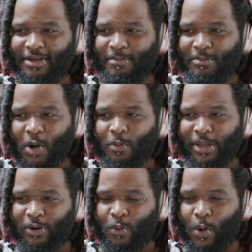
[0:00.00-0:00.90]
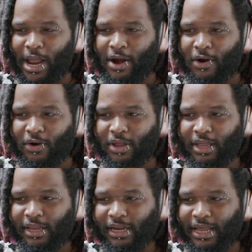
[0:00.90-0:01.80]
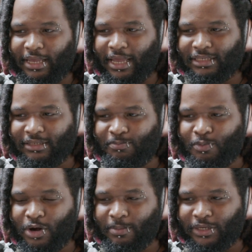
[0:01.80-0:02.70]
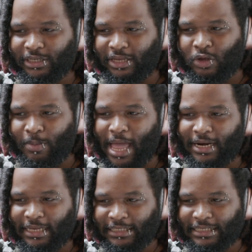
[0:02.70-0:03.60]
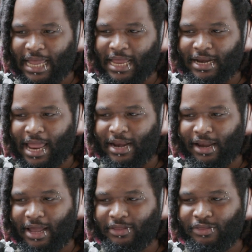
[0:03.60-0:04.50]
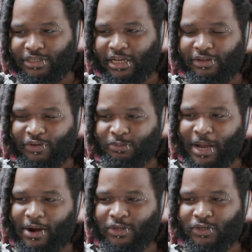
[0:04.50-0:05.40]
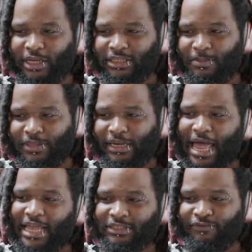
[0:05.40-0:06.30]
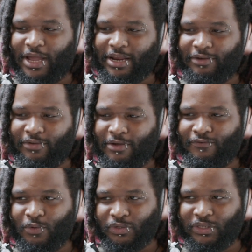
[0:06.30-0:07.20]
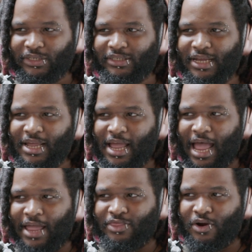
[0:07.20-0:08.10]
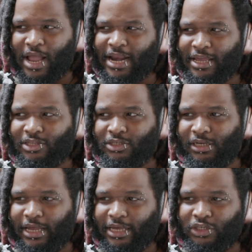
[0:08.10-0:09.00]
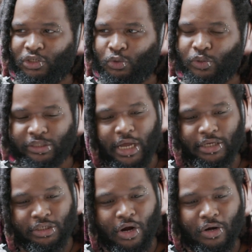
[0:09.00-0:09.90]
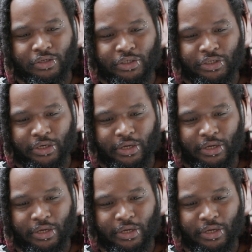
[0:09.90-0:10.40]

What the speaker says: moment where like it's pretty much like humanity's dead and like the Jellyfish Pirates are like some of the last fighting forces, and they're heading into like a suicide charge.